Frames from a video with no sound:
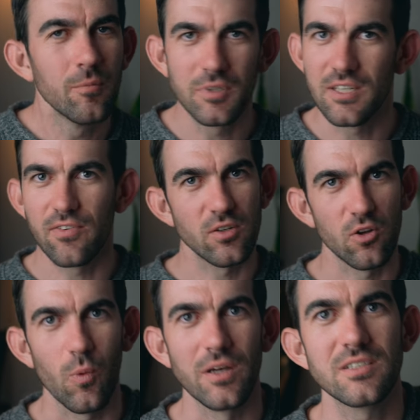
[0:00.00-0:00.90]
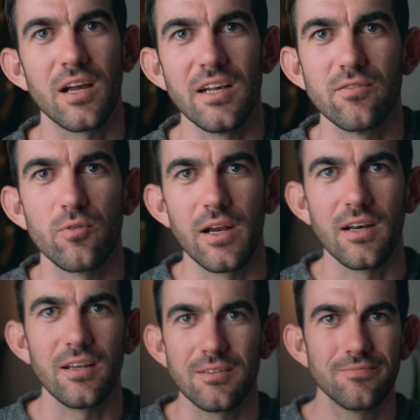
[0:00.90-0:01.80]
Pacific Northwest kind of
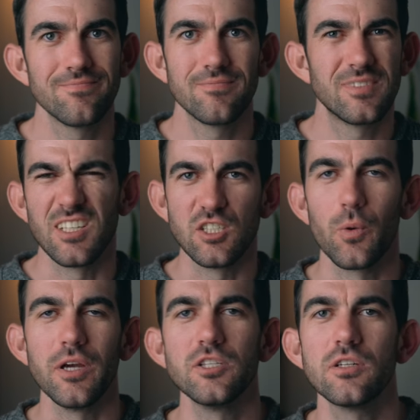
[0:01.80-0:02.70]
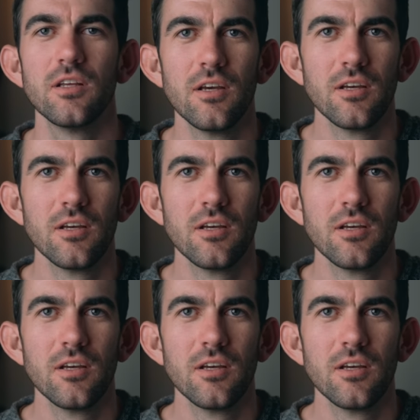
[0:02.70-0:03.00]
raining situation.